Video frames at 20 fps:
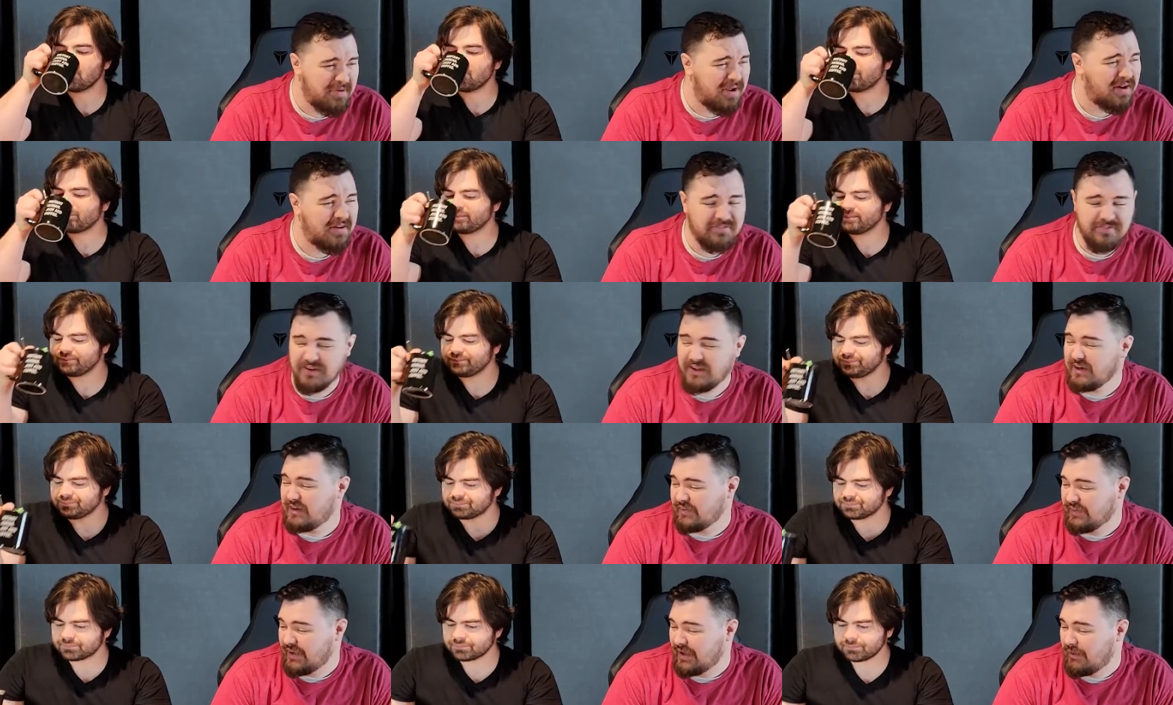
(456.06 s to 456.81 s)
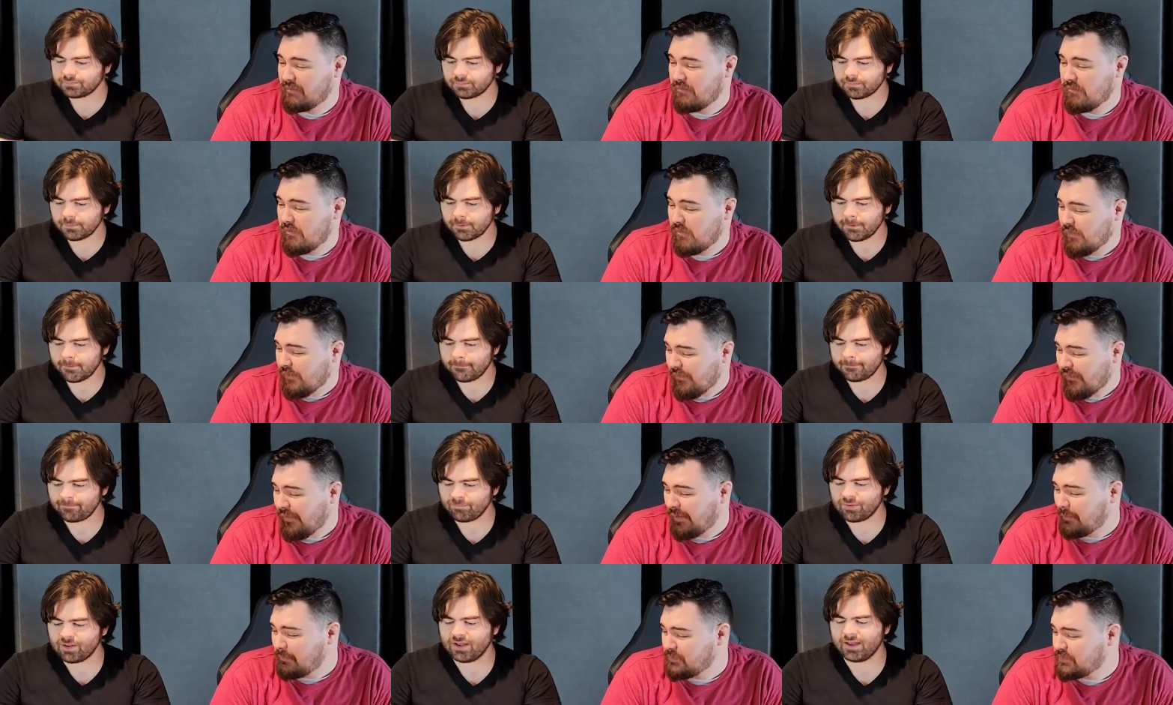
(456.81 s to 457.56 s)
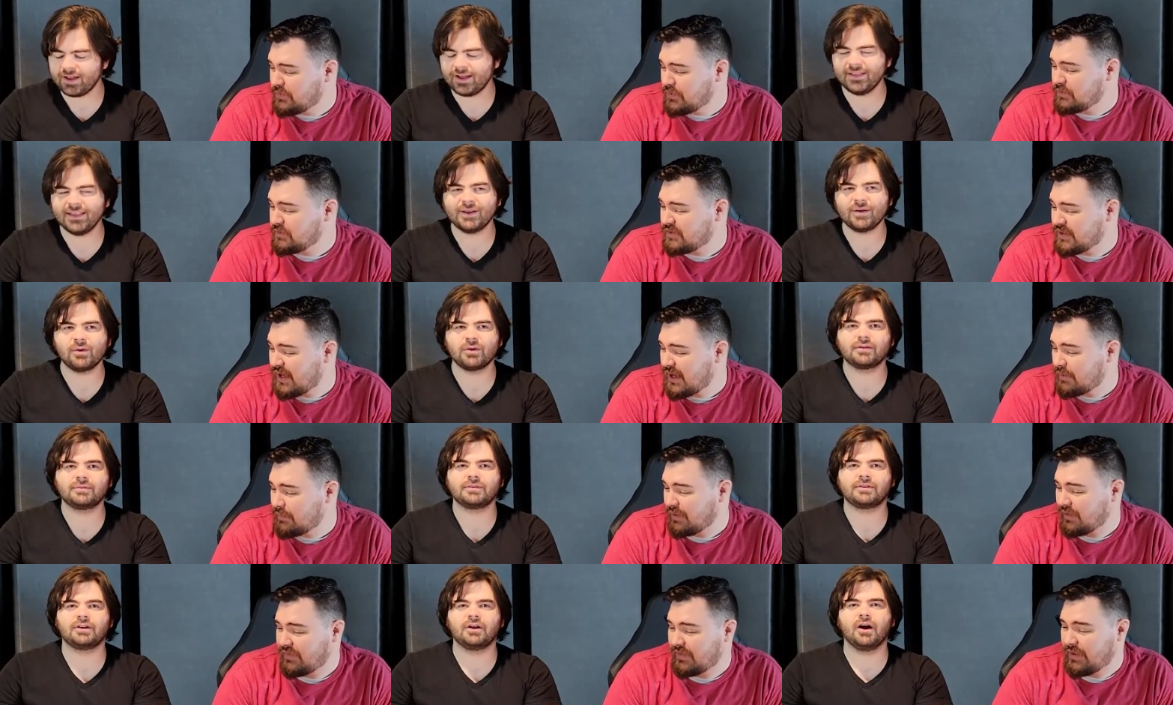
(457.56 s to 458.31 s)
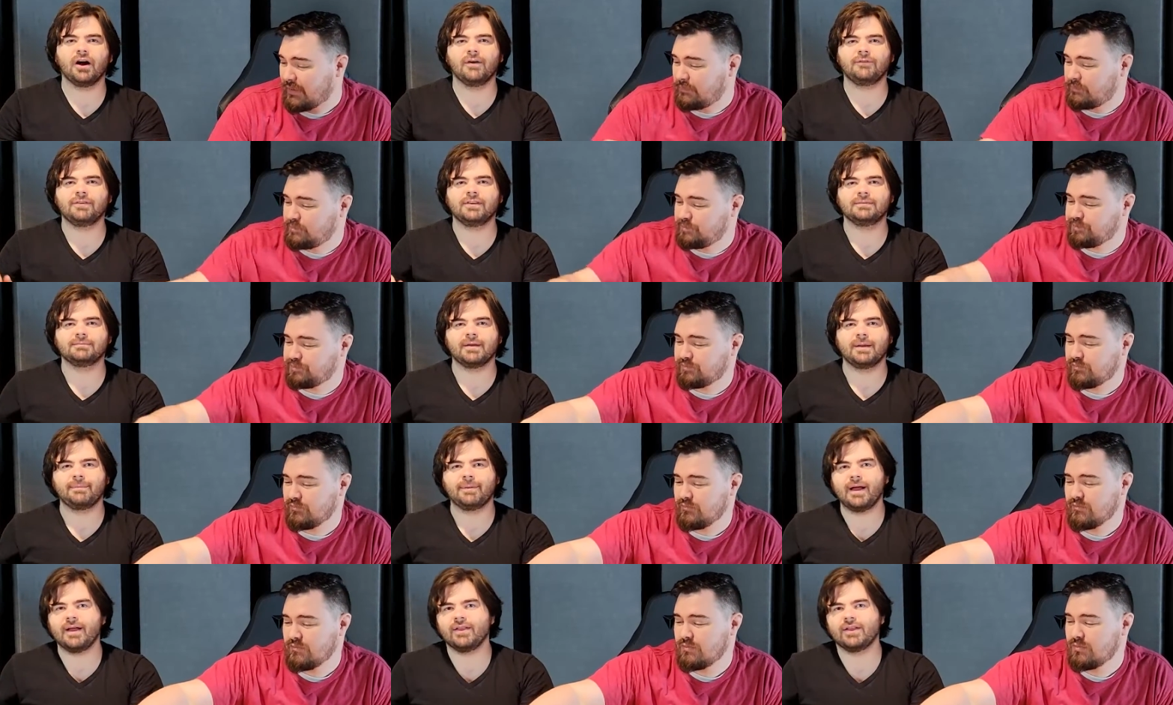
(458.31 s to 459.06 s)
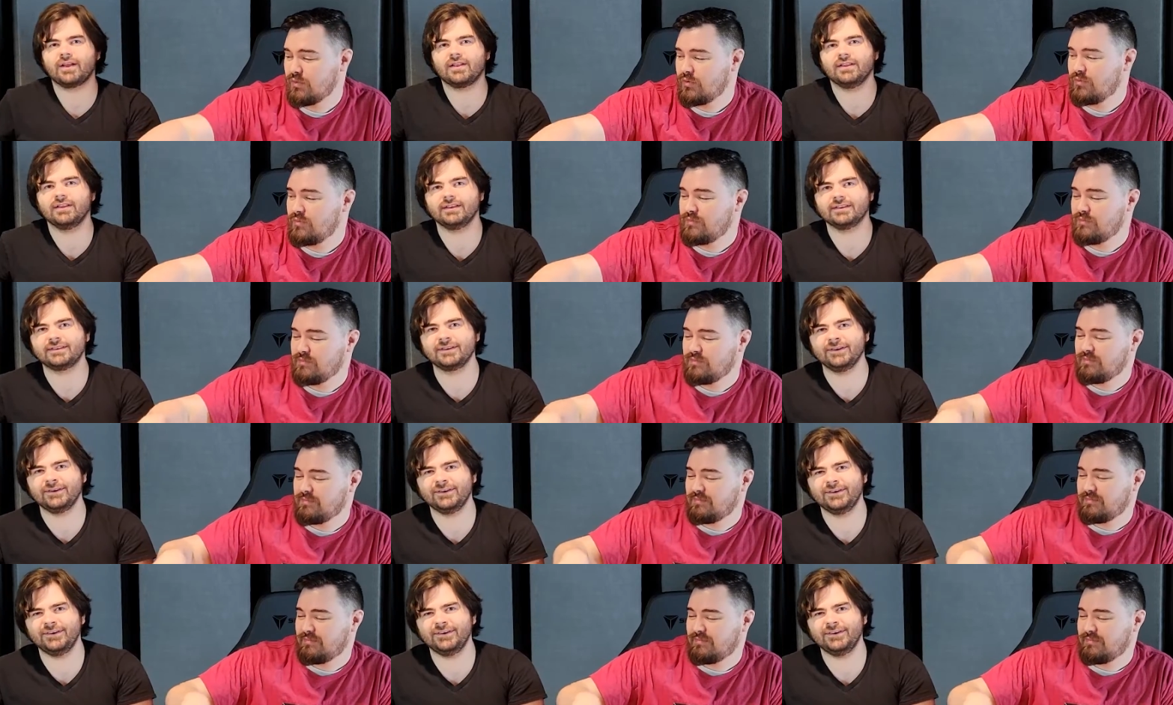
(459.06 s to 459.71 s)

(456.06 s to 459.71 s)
Speaker 1: not a fan of that.
Speaker 2: I'm I, so I like sad about that. Coffee's my palate cleanser.